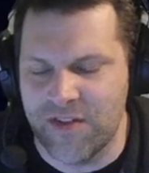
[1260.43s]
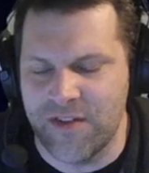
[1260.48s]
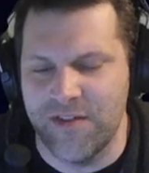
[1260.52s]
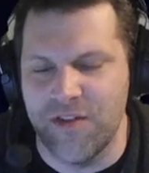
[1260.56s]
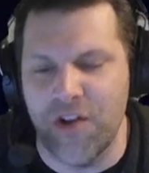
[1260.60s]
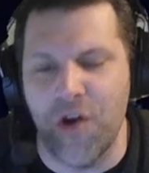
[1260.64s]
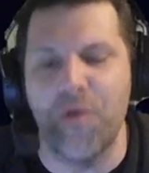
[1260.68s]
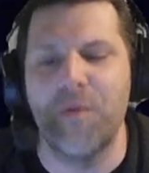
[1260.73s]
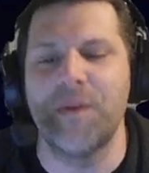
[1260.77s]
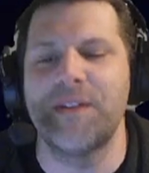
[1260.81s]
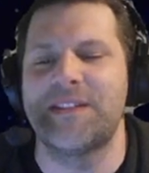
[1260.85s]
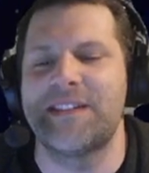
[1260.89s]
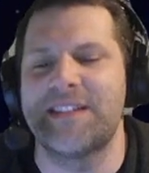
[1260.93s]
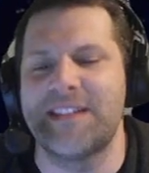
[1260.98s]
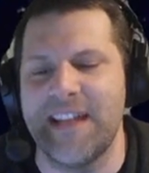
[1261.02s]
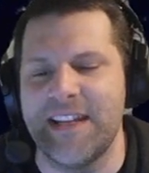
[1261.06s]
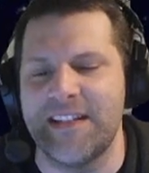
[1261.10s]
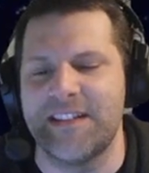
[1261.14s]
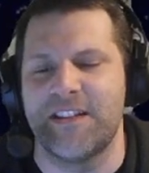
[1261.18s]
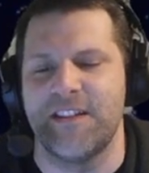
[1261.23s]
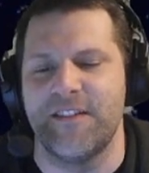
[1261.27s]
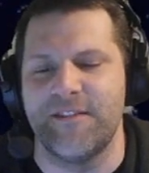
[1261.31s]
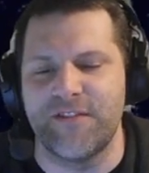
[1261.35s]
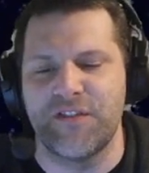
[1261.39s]
No
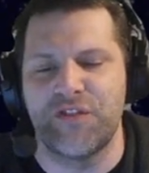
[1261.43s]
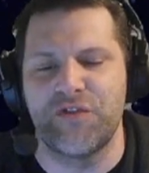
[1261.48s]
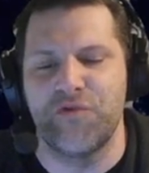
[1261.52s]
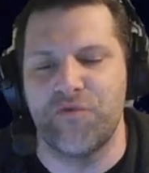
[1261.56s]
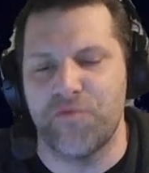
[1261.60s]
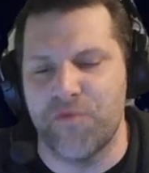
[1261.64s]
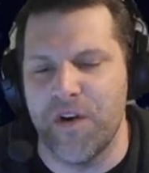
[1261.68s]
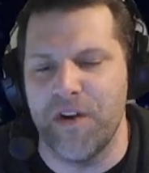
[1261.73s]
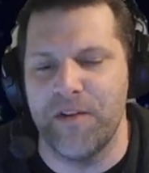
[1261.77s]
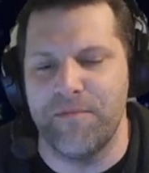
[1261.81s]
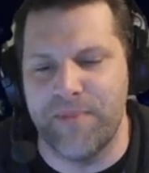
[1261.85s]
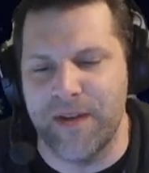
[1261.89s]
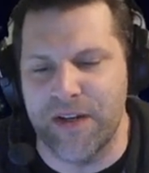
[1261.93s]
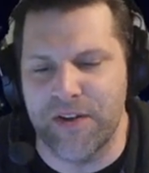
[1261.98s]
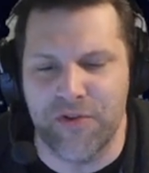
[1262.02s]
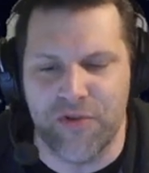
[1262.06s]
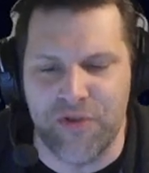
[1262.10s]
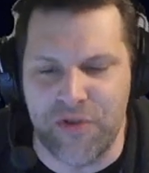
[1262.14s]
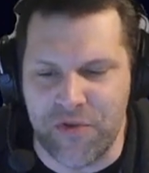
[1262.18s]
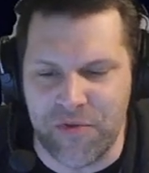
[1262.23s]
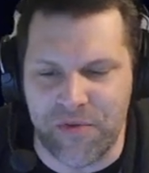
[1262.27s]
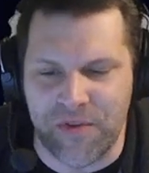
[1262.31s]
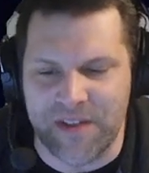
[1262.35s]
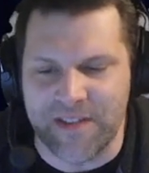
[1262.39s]
incentives to run bigger
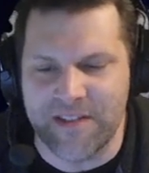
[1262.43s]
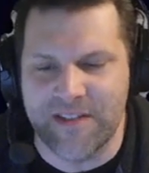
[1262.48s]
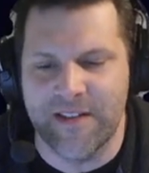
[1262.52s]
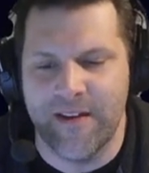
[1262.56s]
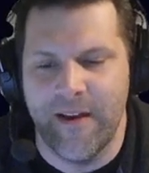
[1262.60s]
unit.